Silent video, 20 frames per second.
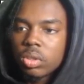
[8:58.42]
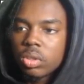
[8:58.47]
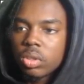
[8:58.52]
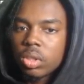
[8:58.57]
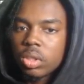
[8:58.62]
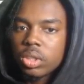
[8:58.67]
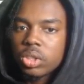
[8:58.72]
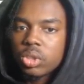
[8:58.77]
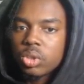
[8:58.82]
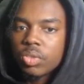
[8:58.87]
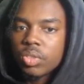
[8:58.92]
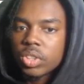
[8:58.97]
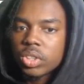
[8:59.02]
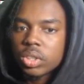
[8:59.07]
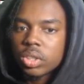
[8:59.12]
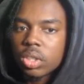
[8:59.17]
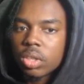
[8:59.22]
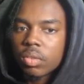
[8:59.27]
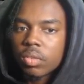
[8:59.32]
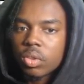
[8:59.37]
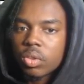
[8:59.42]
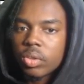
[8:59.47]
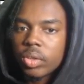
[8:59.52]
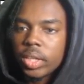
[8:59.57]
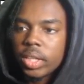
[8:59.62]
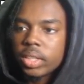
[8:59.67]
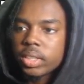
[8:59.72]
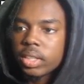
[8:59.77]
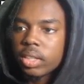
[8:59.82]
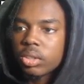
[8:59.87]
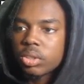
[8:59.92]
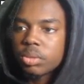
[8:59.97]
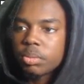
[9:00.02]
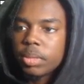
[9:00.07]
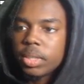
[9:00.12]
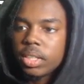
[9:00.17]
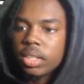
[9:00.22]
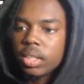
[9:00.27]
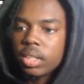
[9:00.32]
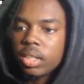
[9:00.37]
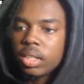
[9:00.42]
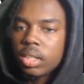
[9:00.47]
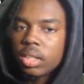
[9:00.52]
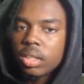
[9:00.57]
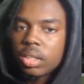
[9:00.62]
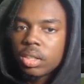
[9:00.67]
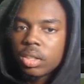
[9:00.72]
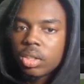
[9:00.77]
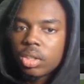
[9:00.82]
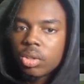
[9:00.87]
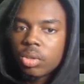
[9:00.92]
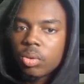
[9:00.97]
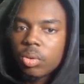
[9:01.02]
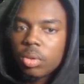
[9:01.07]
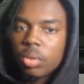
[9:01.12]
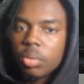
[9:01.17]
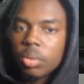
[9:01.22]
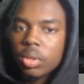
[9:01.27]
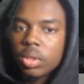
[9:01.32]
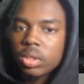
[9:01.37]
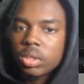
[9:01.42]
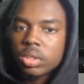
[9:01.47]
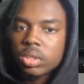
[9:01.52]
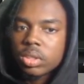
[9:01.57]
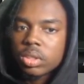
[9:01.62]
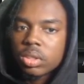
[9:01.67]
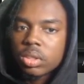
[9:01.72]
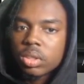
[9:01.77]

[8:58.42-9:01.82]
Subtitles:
Let's do versus cover 3, because that was mainly what it was.